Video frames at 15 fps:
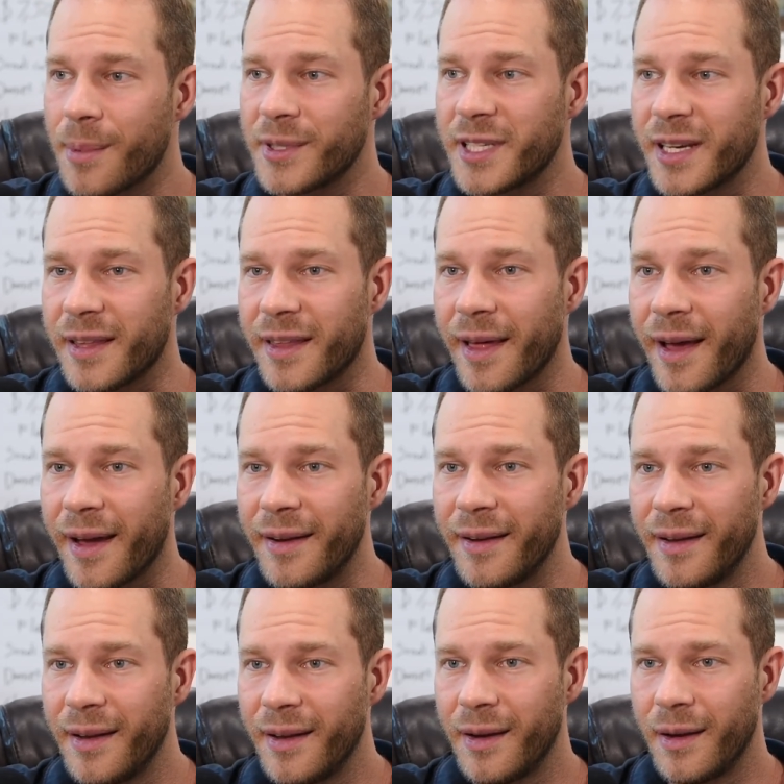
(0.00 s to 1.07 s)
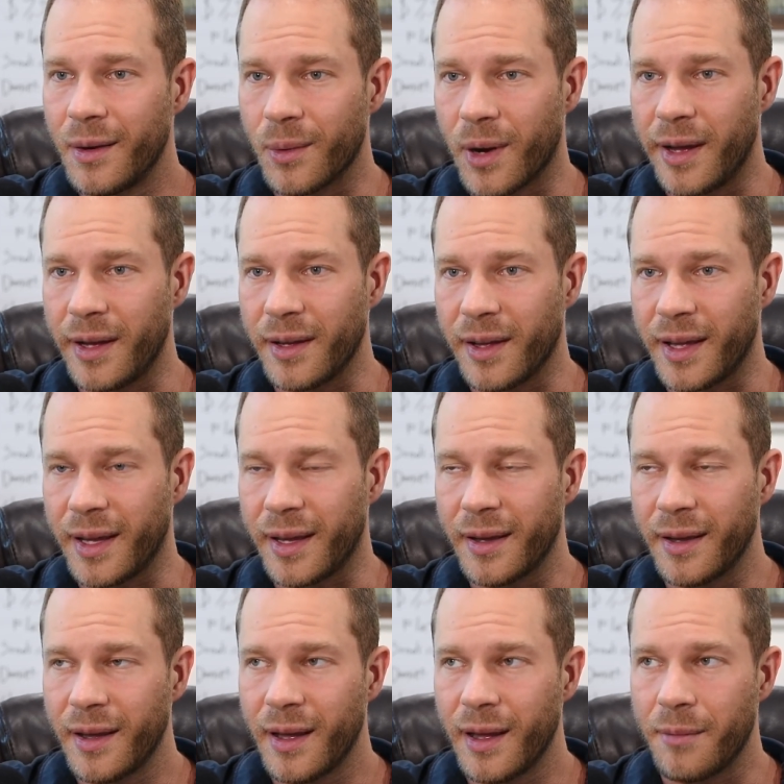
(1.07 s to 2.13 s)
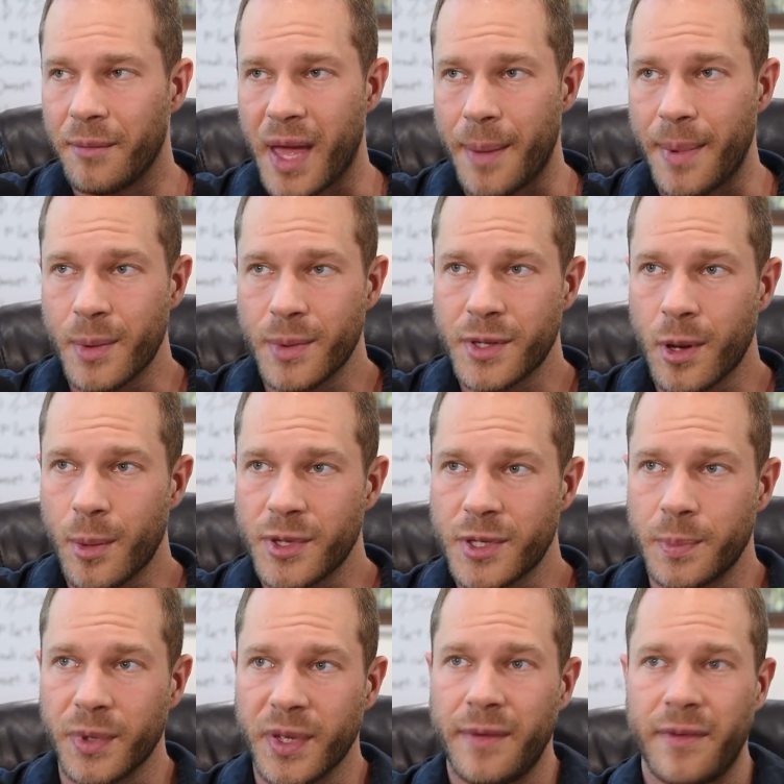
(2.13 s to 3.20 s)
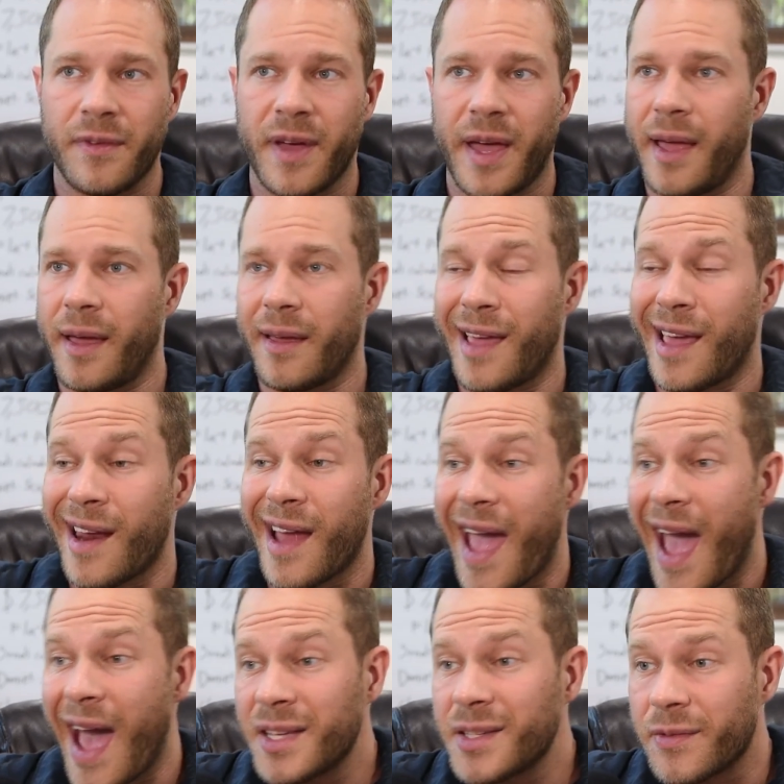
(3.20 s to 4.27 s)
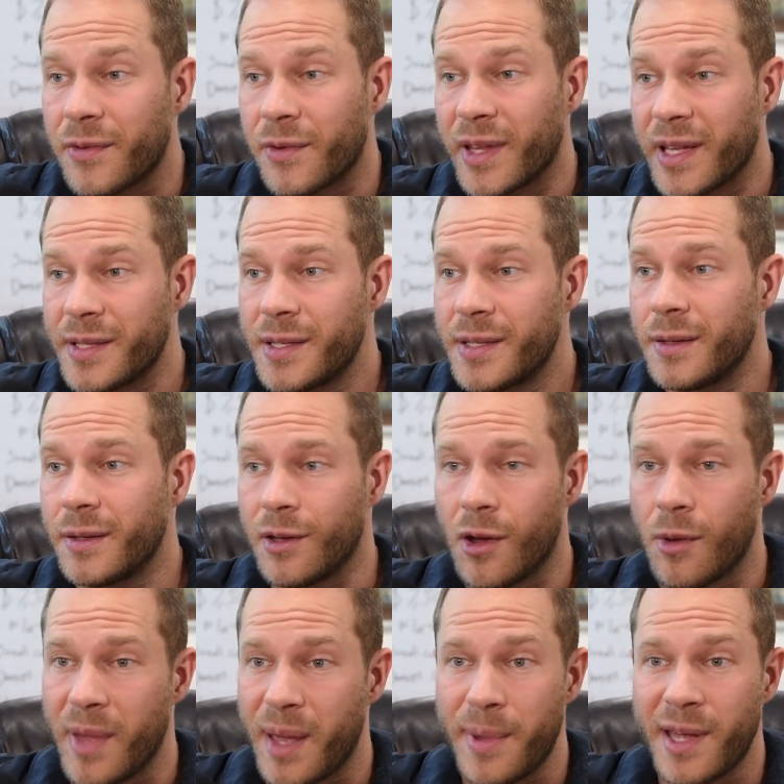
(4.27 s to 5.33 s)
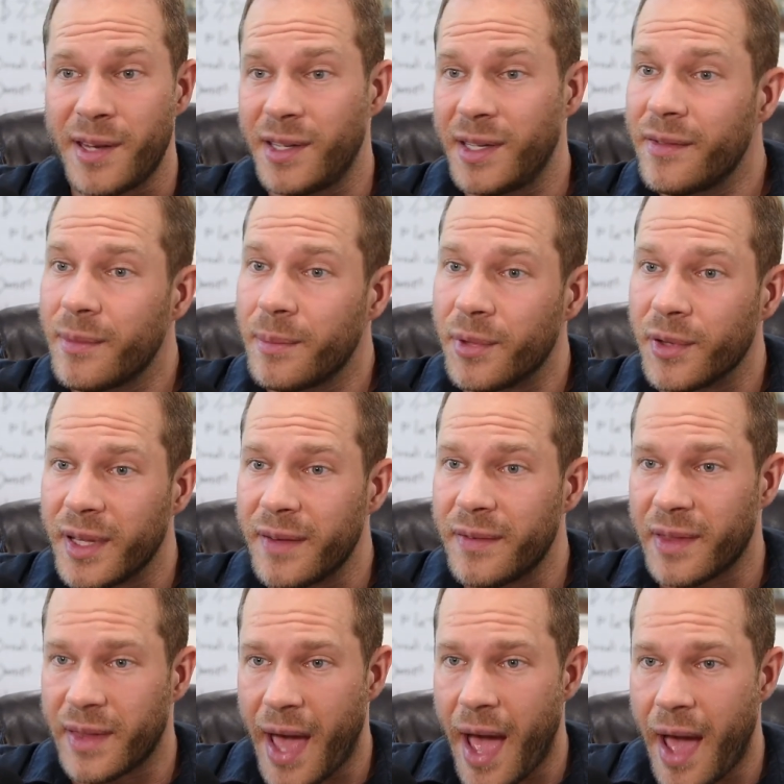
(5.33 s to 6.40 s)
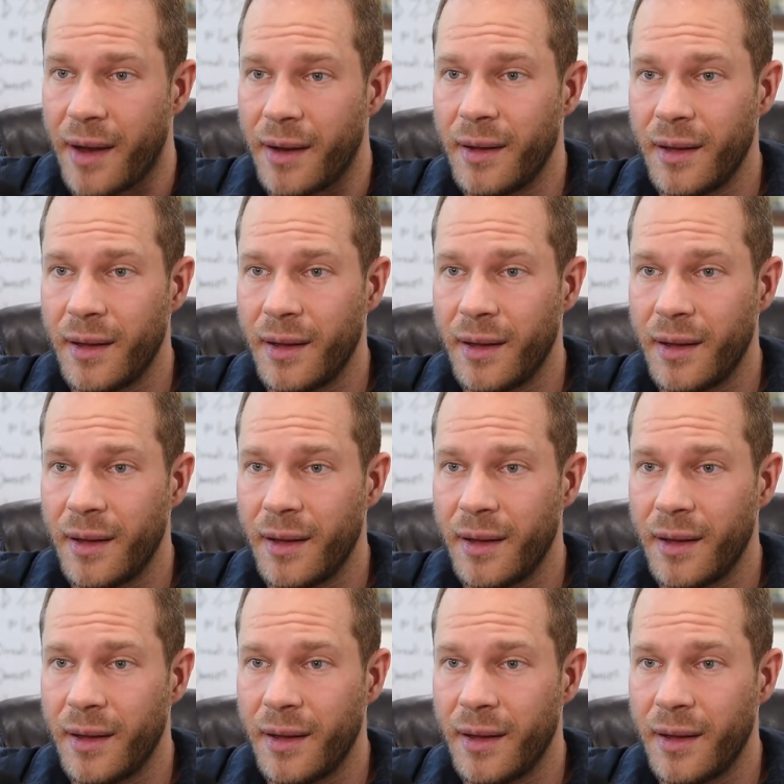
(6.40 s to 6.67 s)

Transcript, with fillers: I'll tell you that, right? Like maybe it was almost a belief of like, can I ask for this? You know, maybe I didn't even believe in that.